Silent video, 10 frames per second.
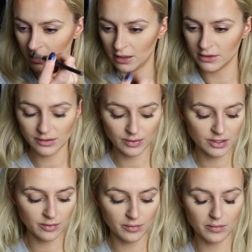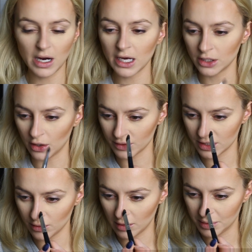I just want my nose
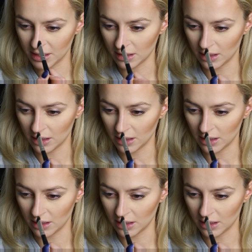to appear